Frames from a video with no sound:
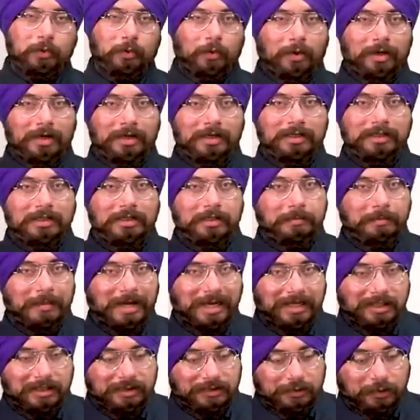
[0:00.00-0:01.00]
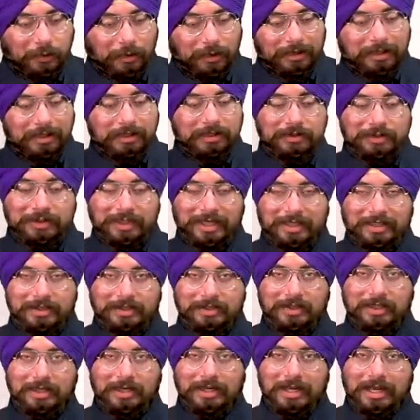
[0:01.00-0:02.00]
War, the matters got
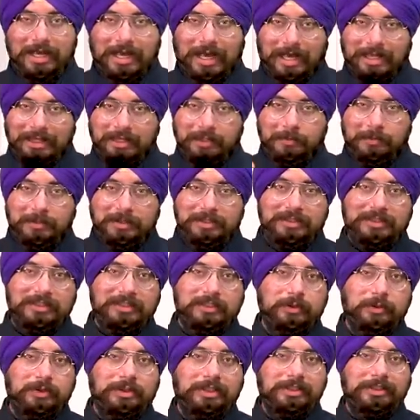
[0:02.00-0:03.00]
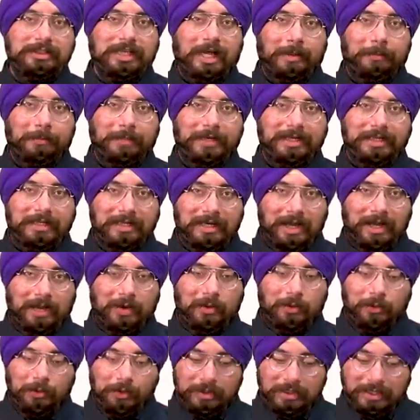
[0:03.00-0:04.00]
changed. And the business which is happening
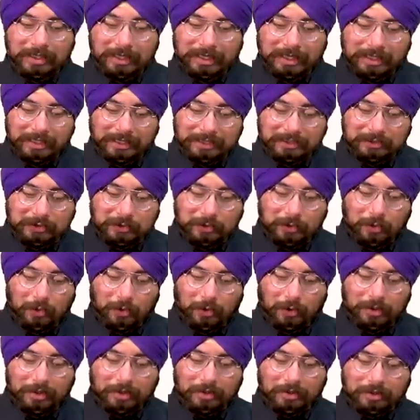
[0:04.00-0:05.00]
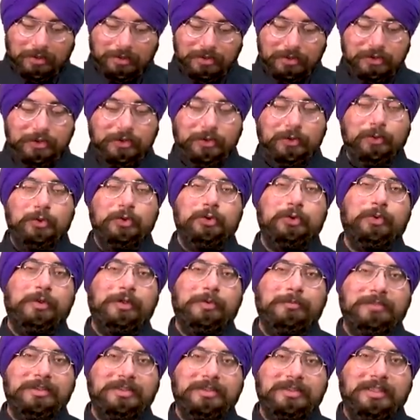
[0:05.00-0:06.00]
now, it is not a
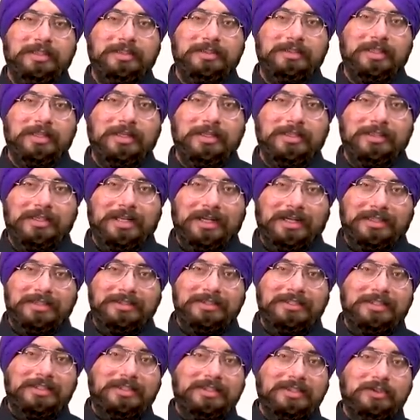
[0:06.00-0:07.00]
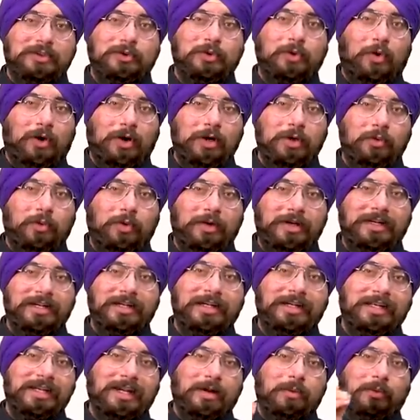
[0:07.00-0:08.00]
usual business. That is, it is not what
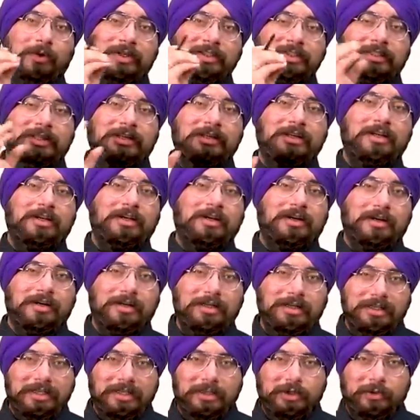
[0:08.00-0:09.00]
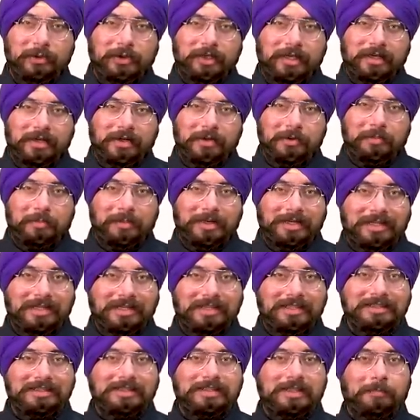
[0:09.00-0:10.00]
India was earlier doing, but
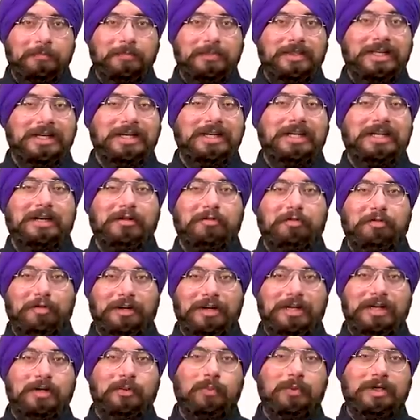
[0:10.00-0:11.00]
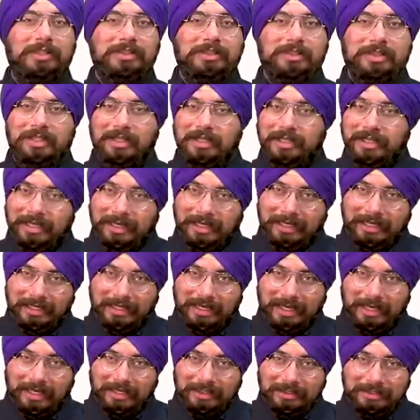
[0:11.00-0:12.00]
it is something different which
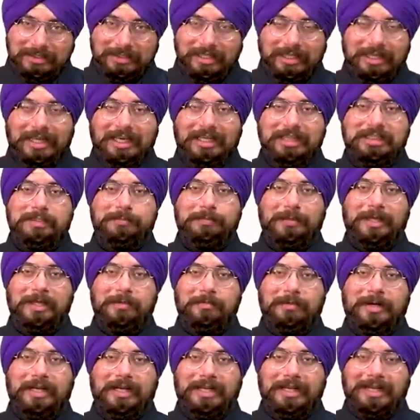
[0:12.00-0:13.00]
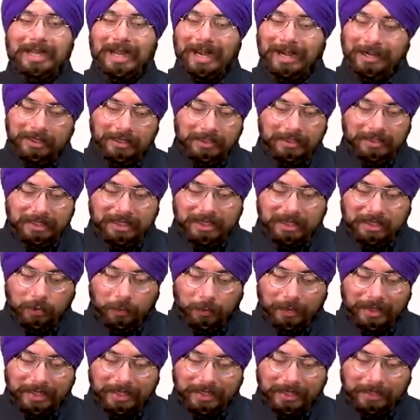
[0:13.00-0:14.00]
India is experimenting and
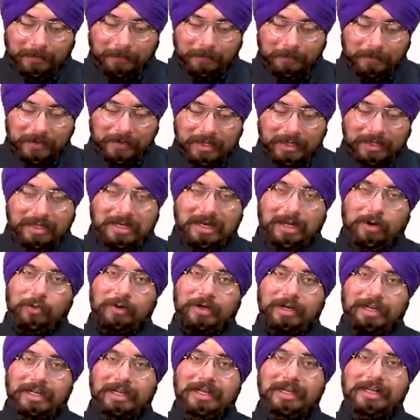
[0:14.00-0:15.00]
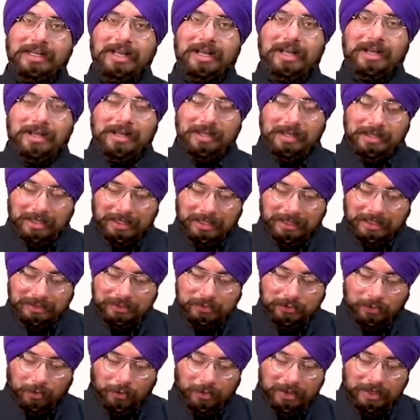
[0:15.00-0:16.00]
innovating. Now, India
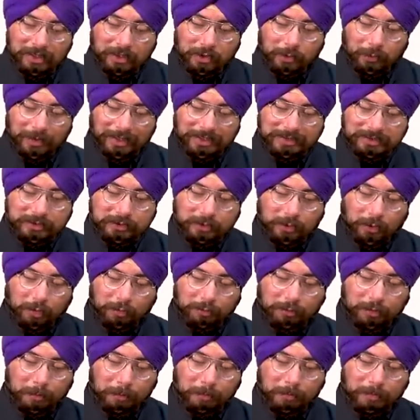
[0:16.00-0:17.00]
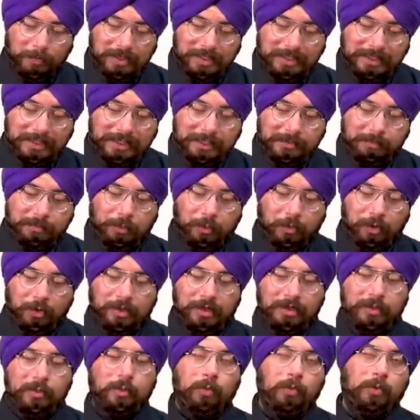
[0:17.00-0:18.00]
is on a quest of a
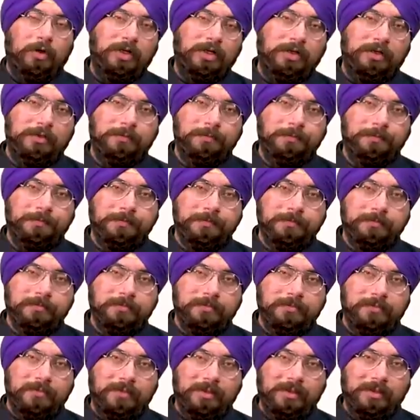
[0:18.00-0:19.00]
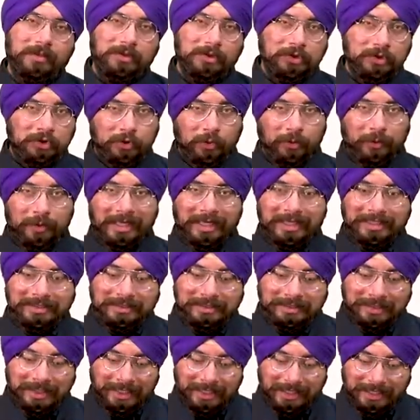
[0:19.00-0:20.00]
multipolar world. So we can
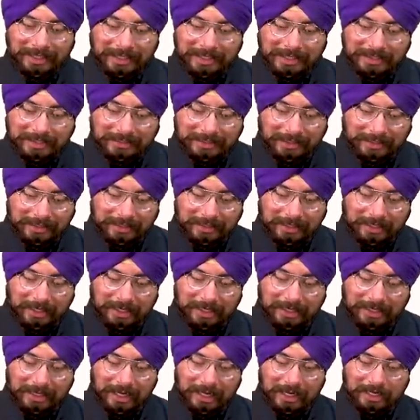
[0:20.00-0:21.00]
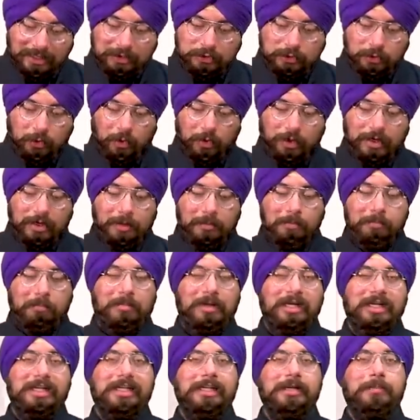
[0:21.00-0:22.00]
say that India is on a
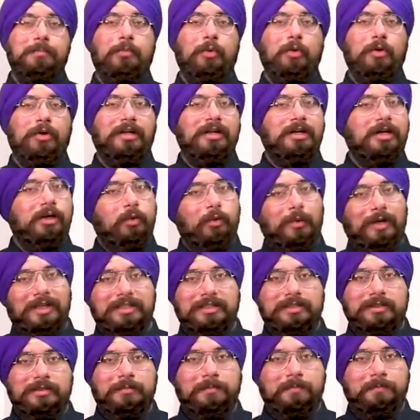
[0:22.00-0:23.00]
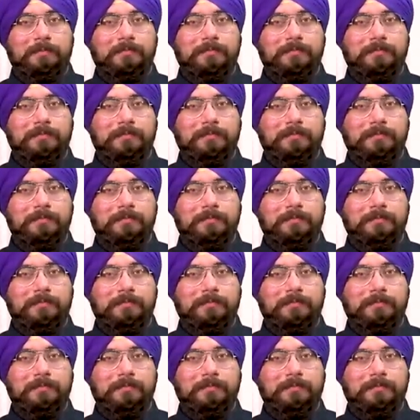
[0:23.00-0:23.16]
multipolar quest.